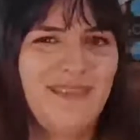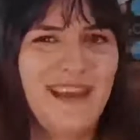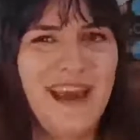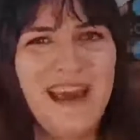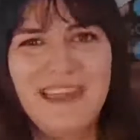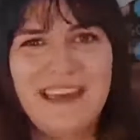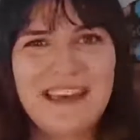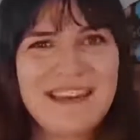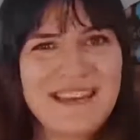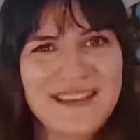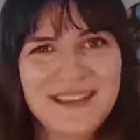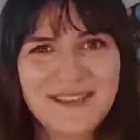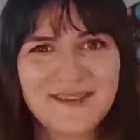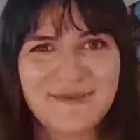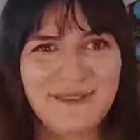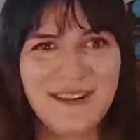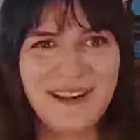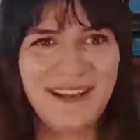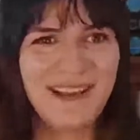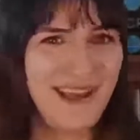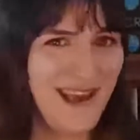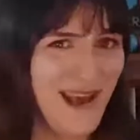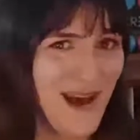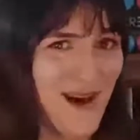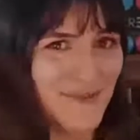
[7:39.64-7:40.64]
I think this
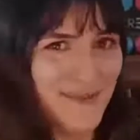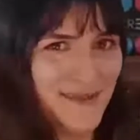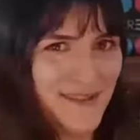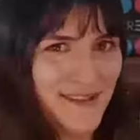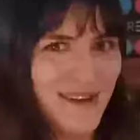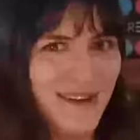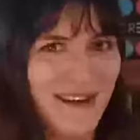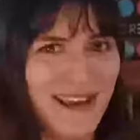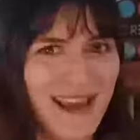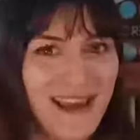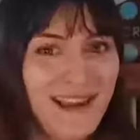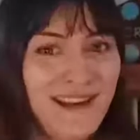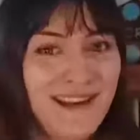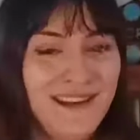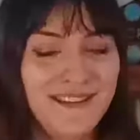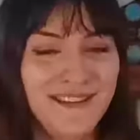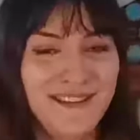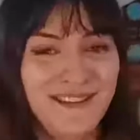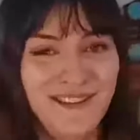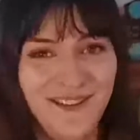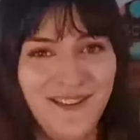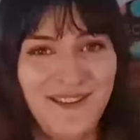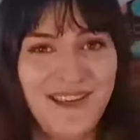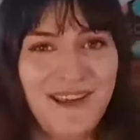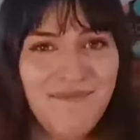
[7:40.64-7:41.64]
really helps you get
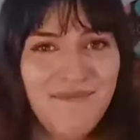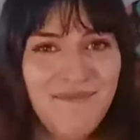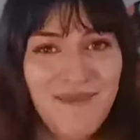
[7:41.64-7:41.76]
into the